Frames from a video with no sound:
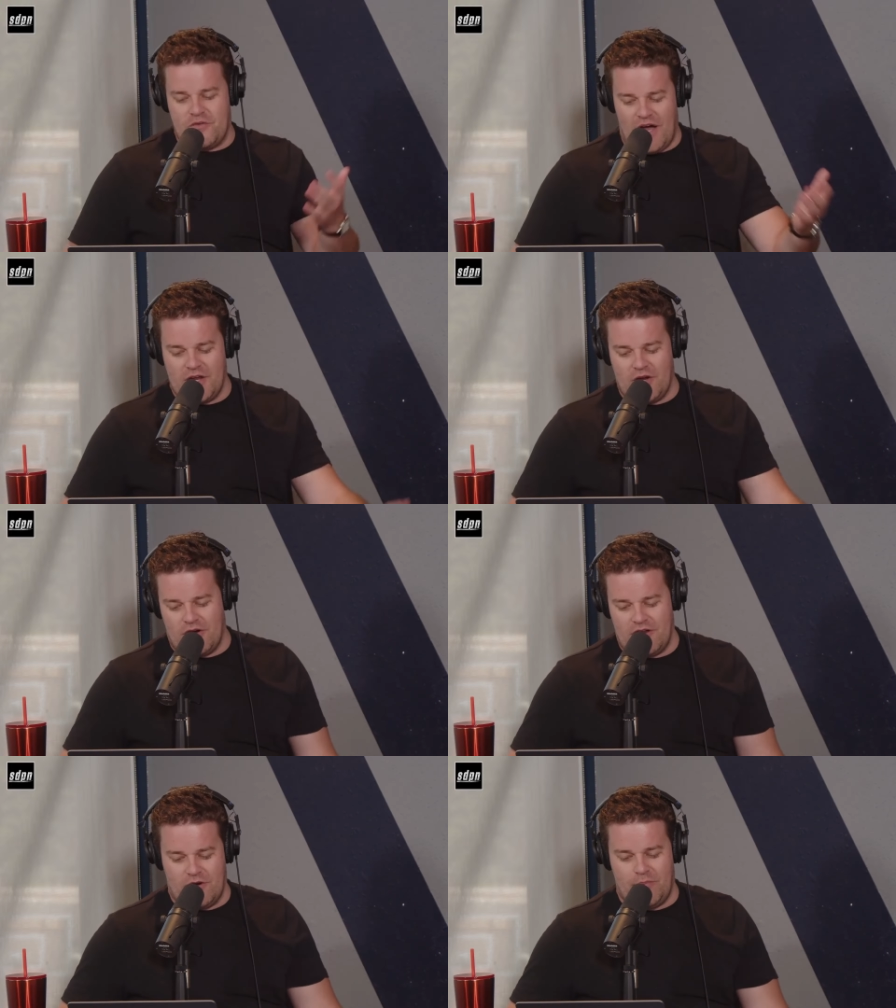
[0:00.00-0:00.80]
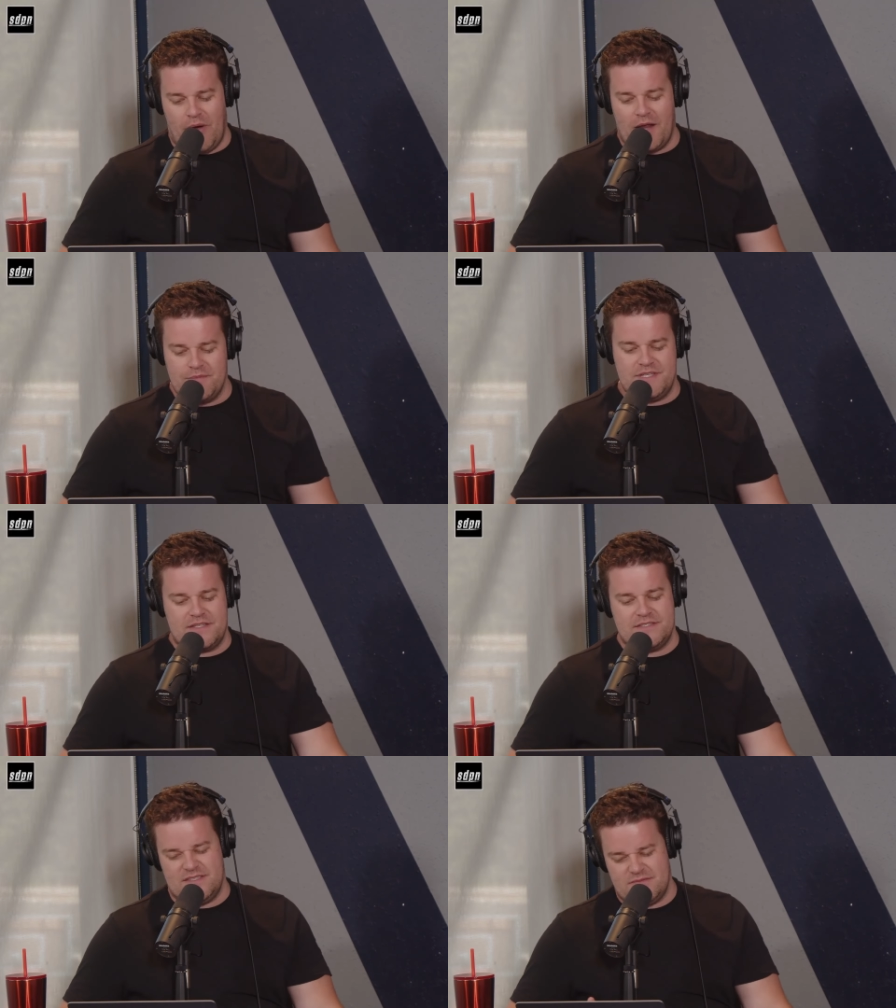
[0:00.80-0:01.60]
got your bottom
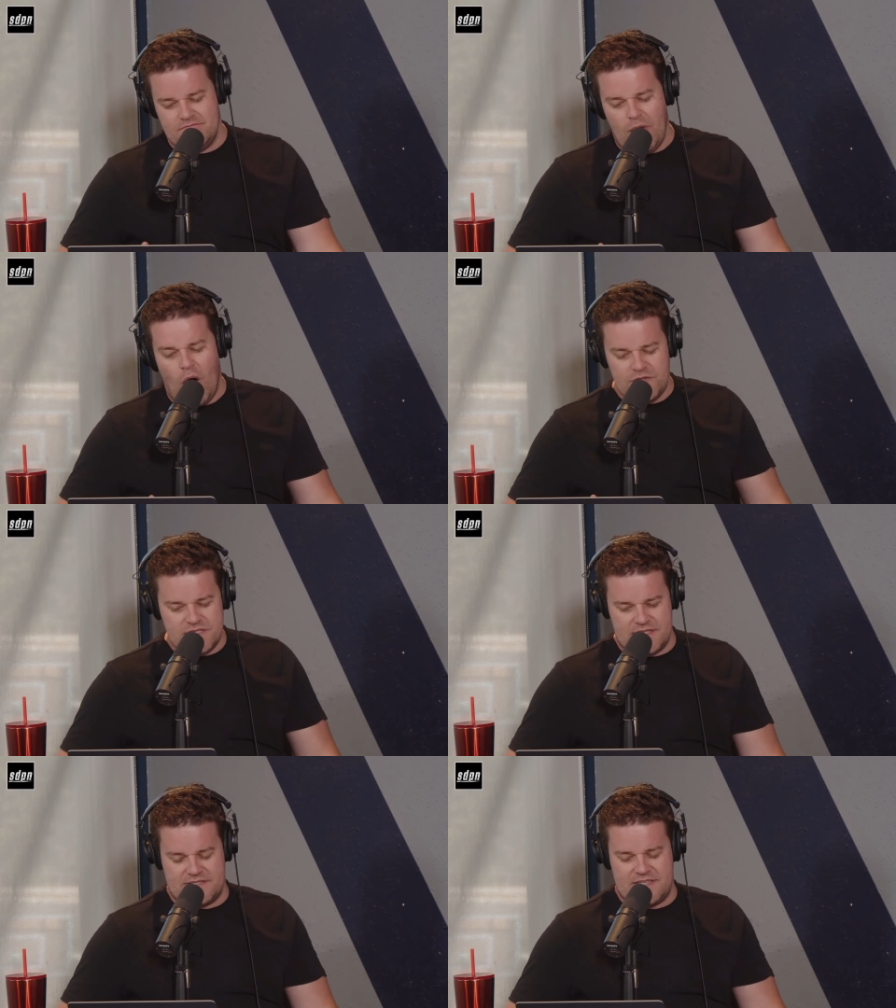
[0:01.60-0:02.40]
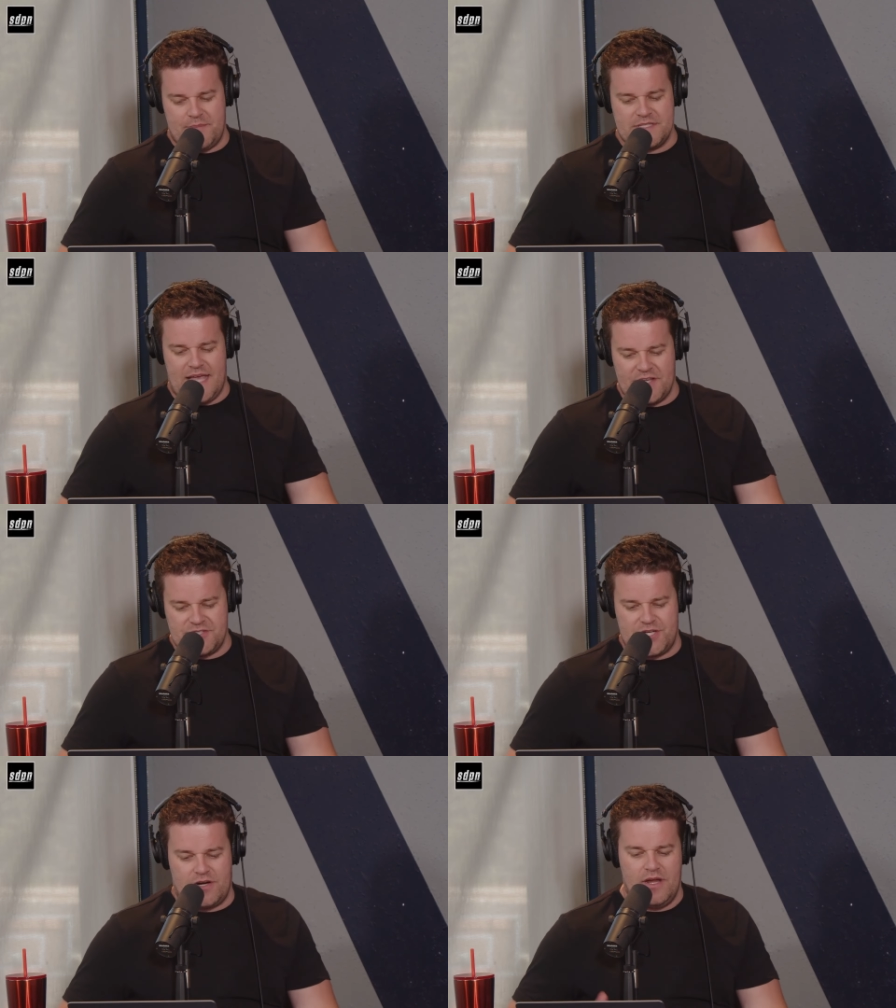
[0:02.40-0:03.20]
six, mostly the same as
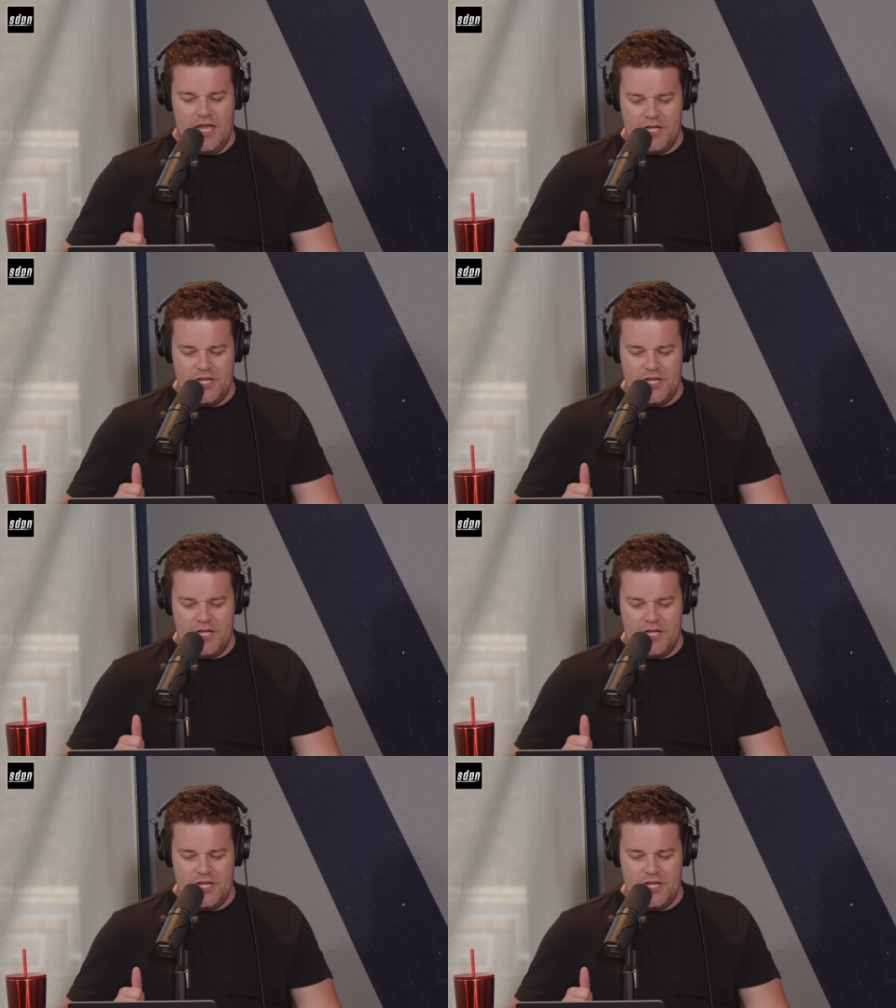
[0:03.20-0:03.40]
last year.